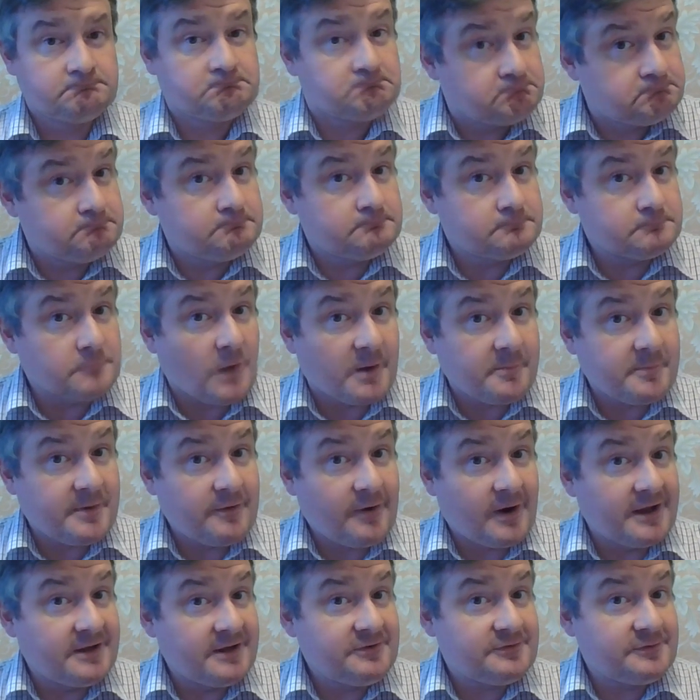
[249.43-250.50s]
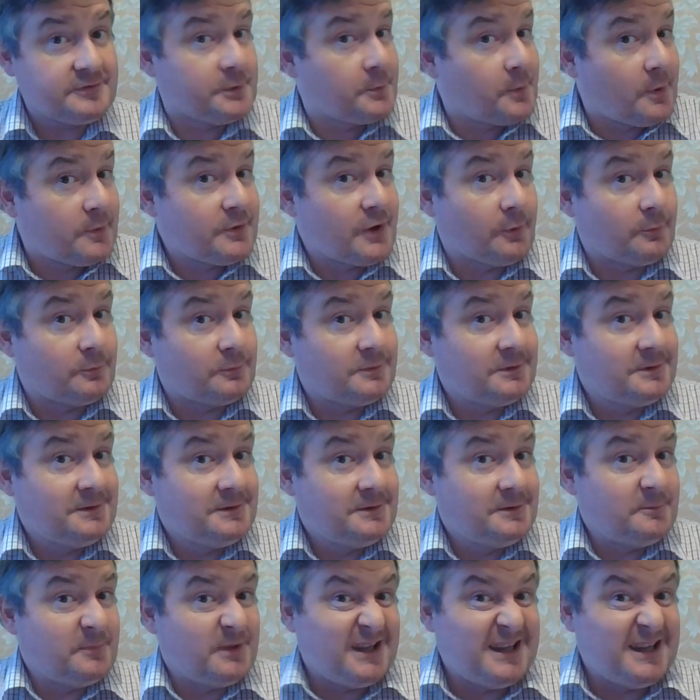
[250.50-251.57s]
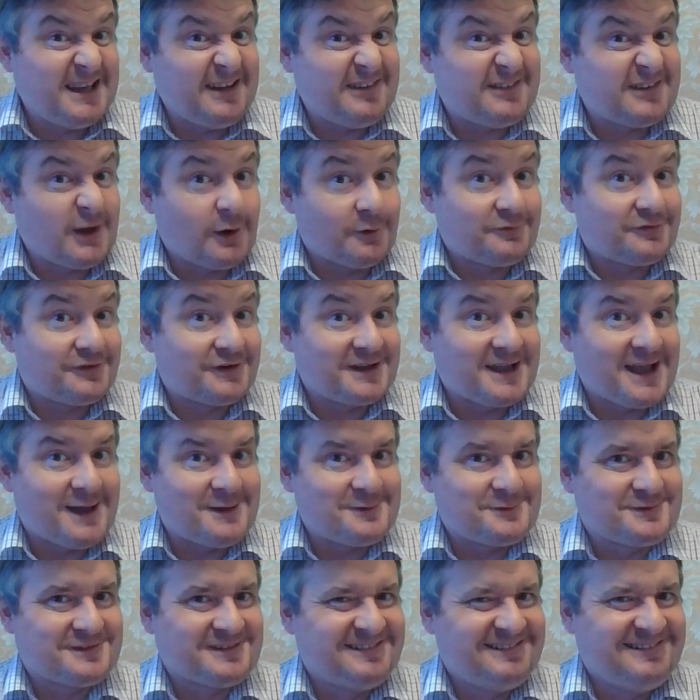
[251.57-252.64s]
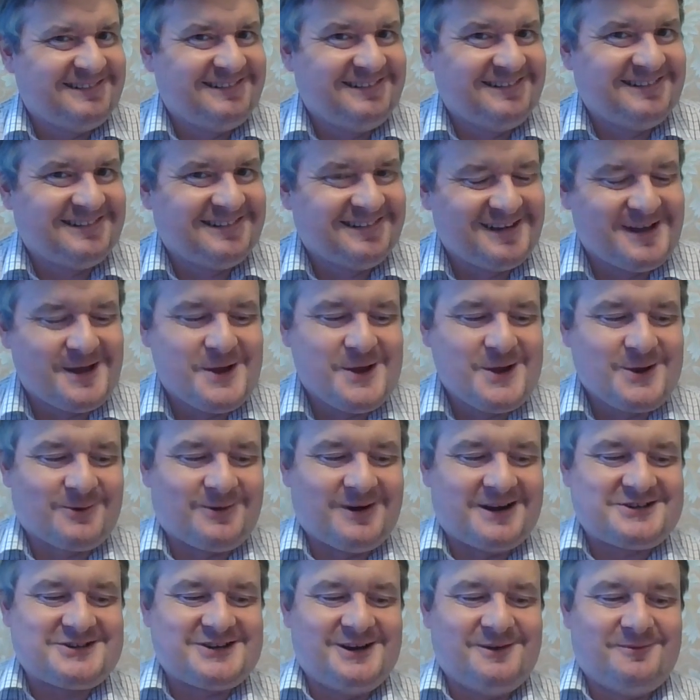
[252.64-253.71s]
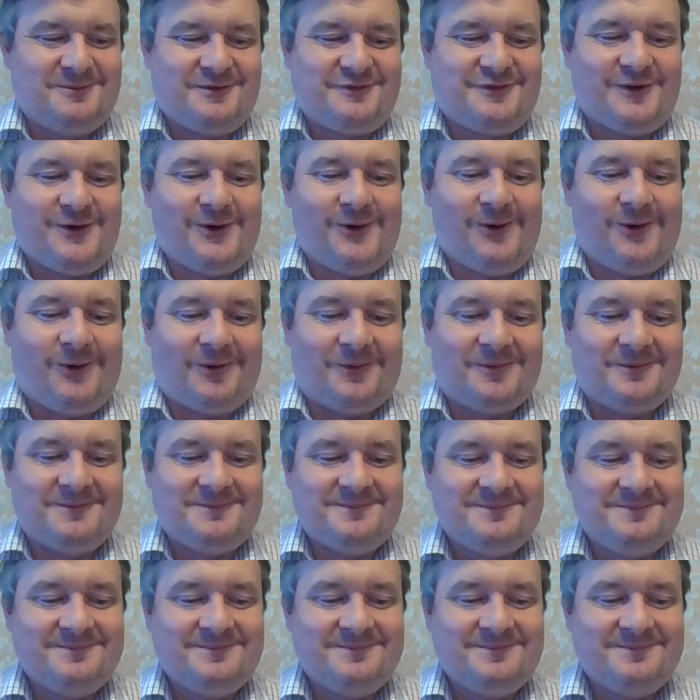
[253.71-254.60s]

Hmm, might be right, you won't know, but you need to go for a guess. Question number four.